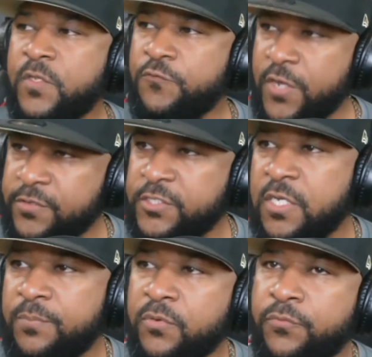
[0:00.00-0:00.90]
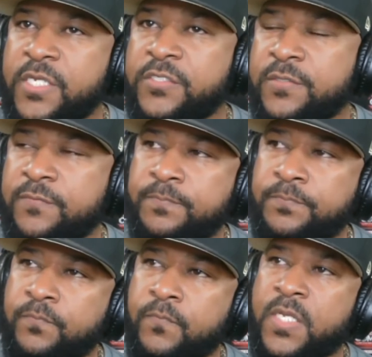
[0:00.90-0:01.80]
Very simple reason.
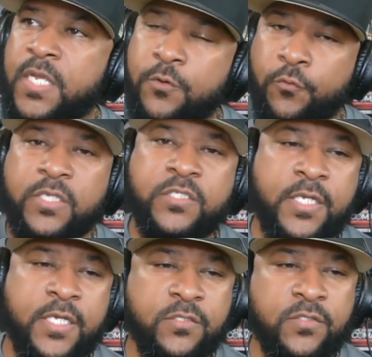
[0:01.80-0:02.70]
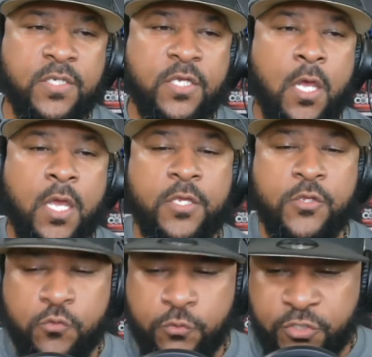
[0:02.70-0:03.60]
And the reason is,
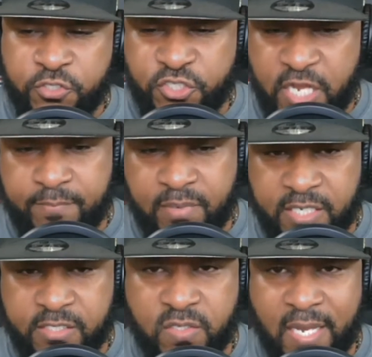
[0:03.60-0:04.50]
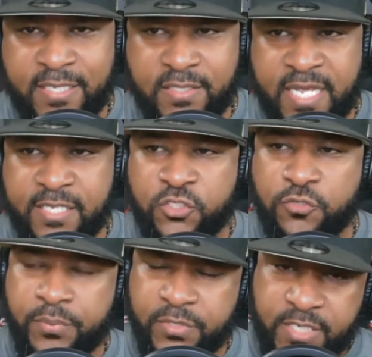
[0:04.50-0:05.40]
you shape the list like that
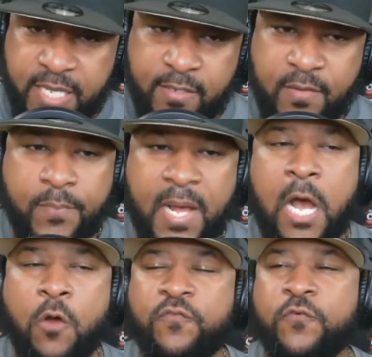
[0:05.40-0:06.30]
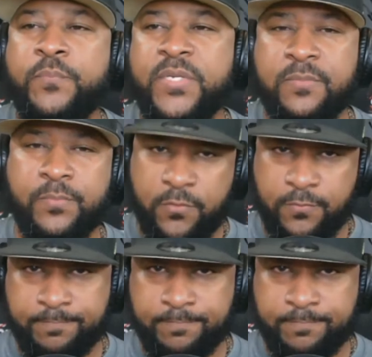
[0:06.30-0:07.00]
to protect powerful people.